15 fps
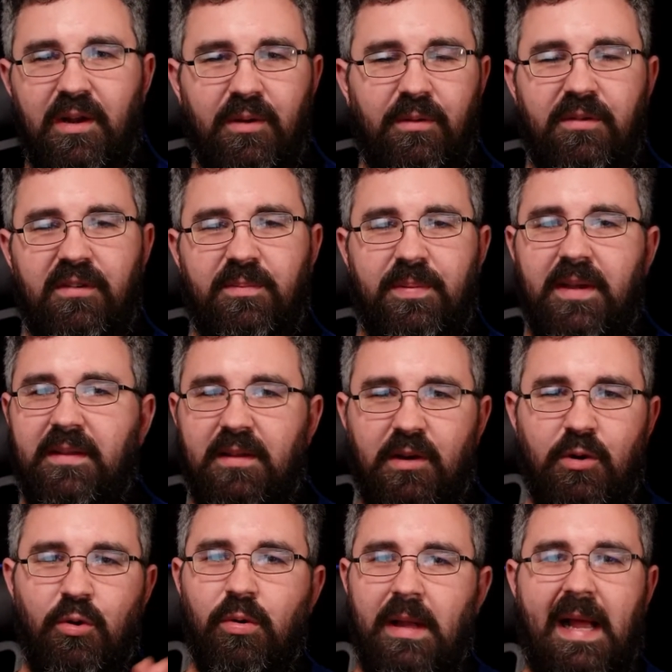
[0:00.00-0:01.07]
Don't just pick the
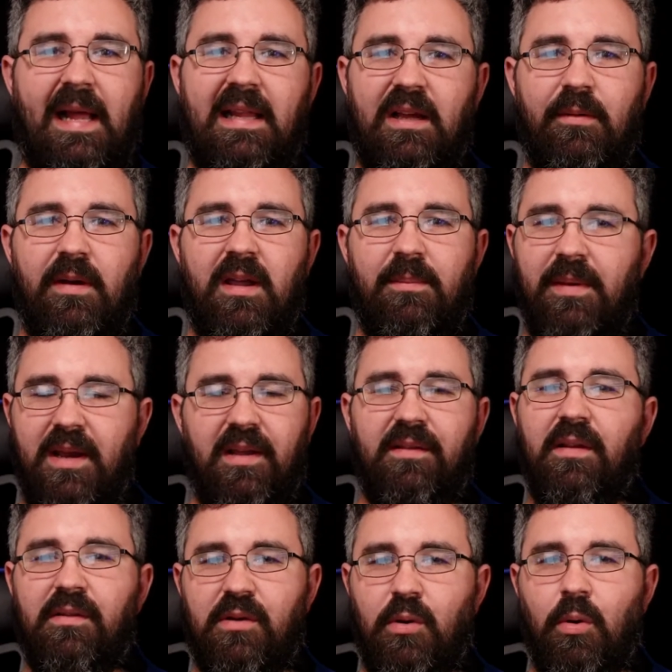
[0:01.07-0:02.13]
cool alleyway
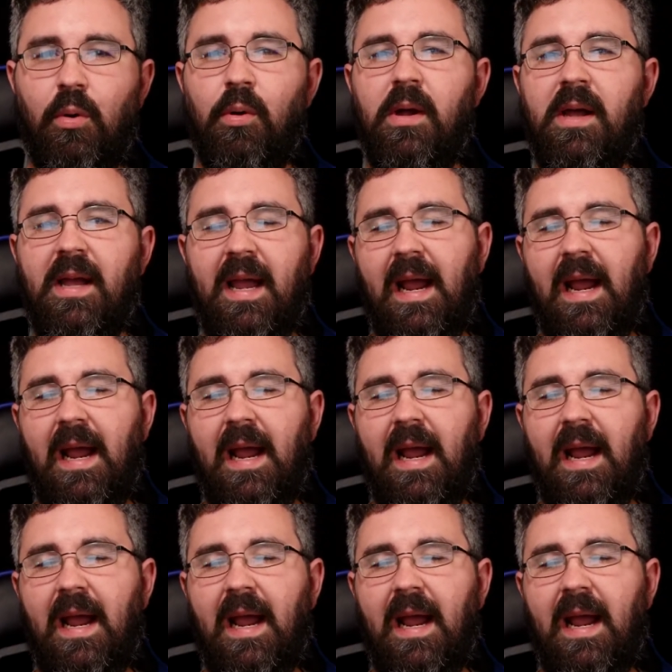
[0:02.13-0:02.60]
because it's cool.